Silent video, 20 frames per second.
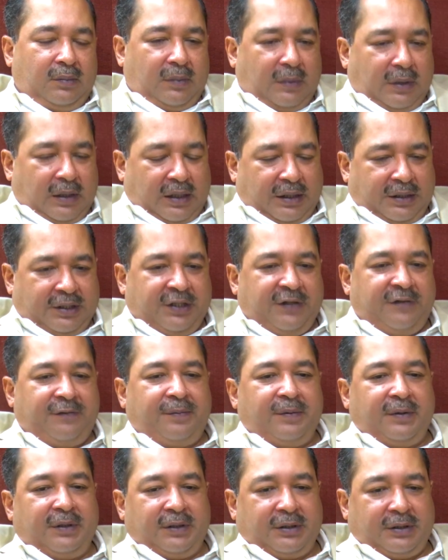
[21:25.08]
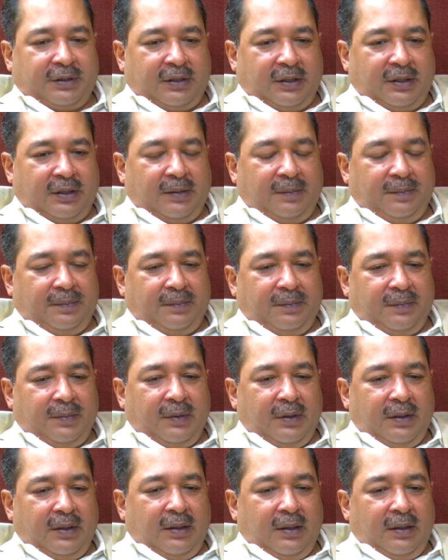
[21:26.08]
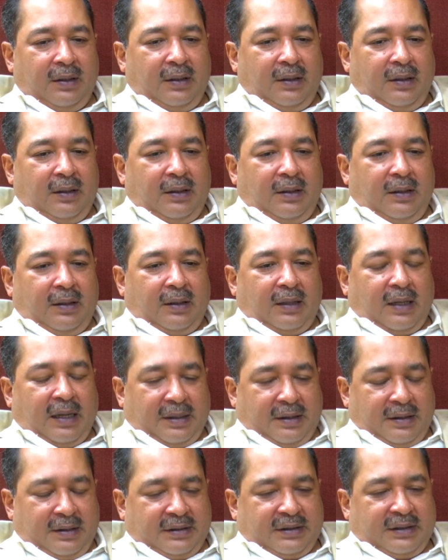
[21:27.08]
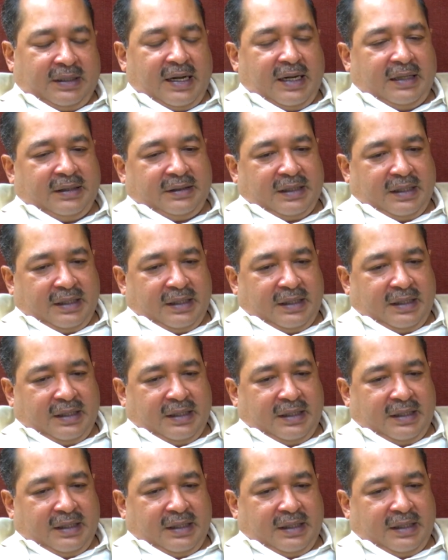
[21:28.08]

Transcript: our chief minister understands,